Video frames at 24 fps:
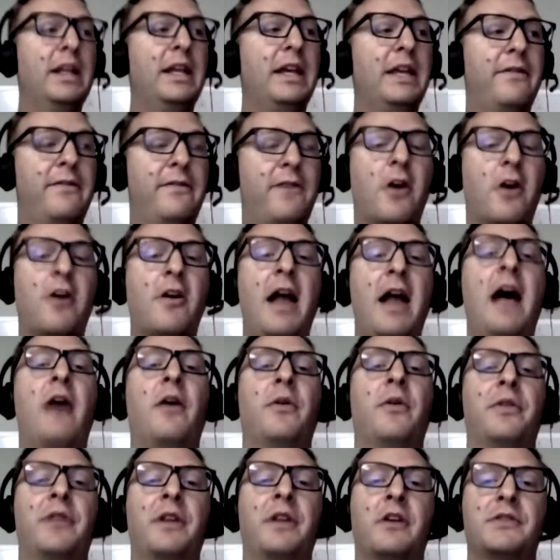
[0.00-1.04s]
far
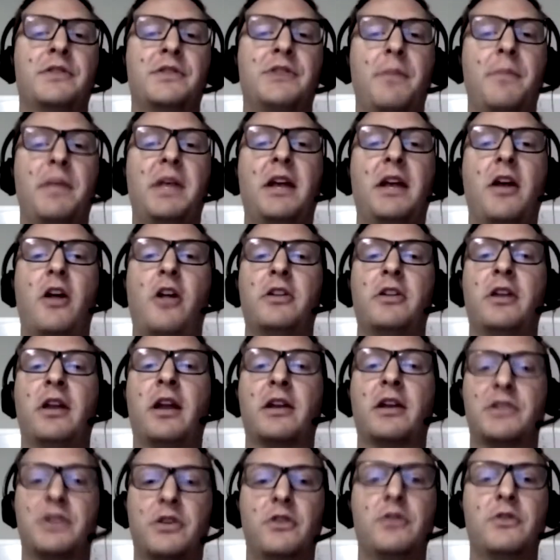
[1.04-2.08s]
out, there's something called an
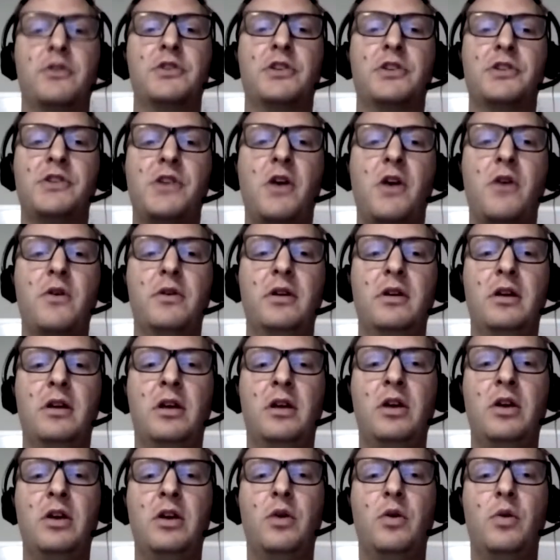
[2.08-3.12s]
exclusion zone,
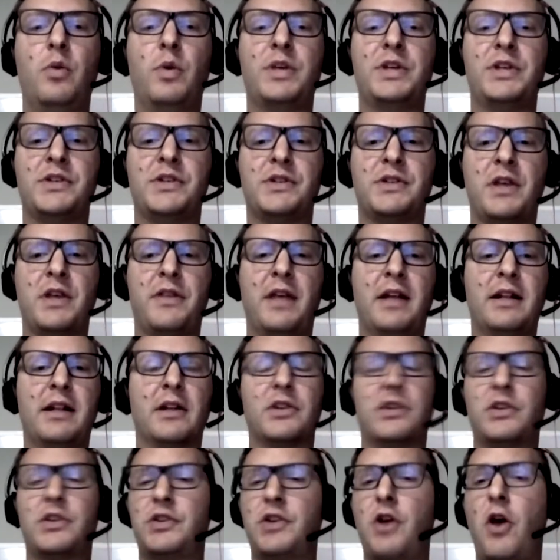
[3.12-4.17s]
which is the thing
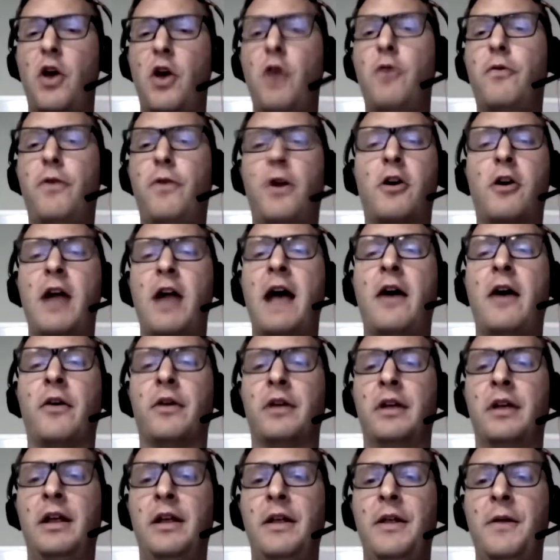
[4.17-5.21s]
that's so far out
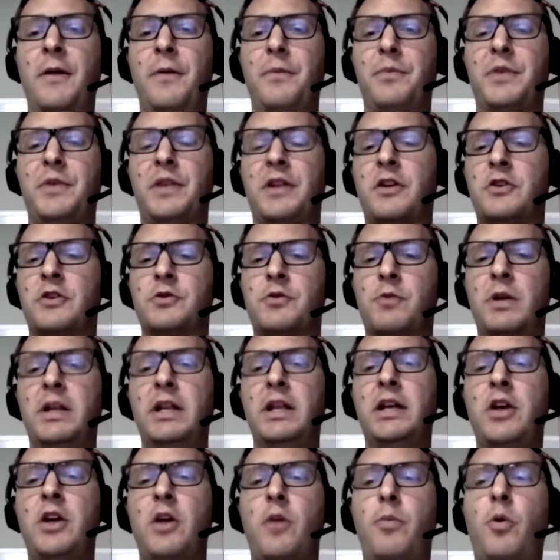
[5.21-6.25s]
that there's
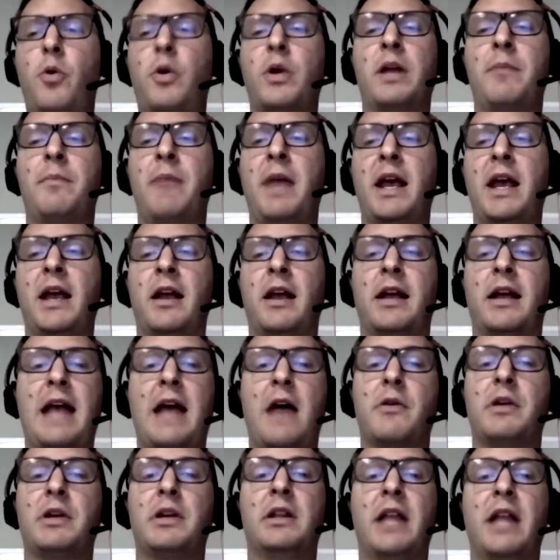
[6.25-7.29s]
really no point in making a
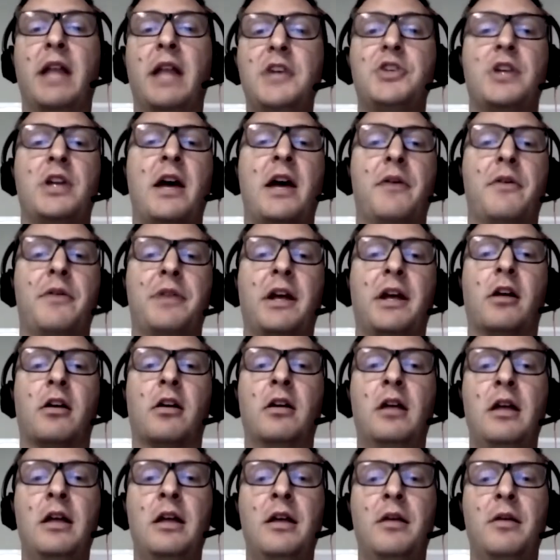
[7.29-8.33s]
calculation out there
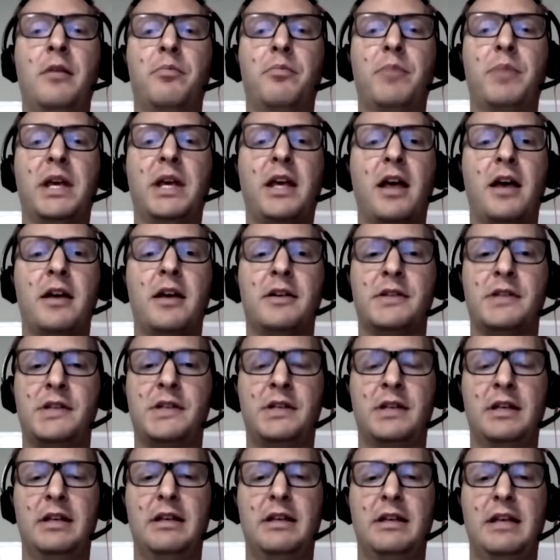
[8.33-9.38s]

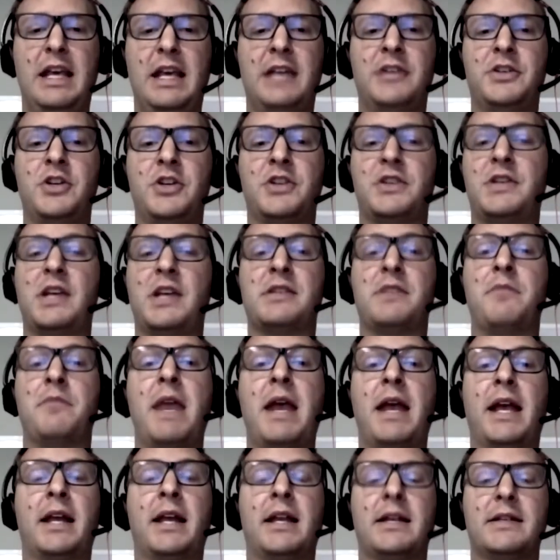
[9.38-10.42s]
because it just doesn't
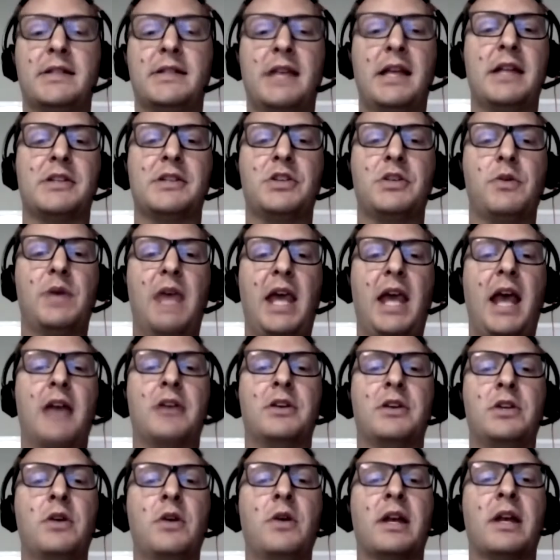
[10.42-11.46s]
make any sense. You can't
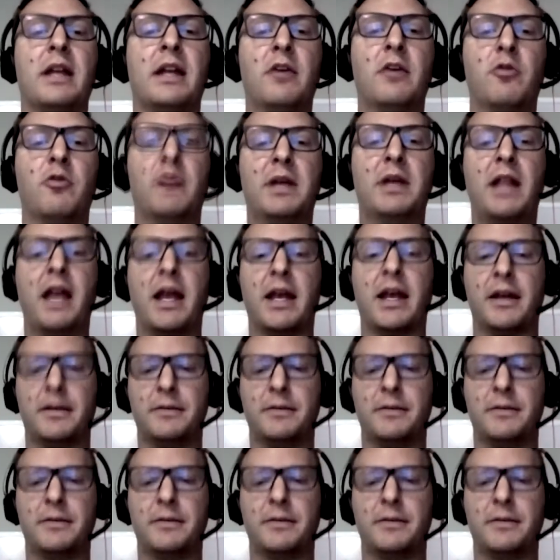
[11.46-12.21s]
do it. It would be like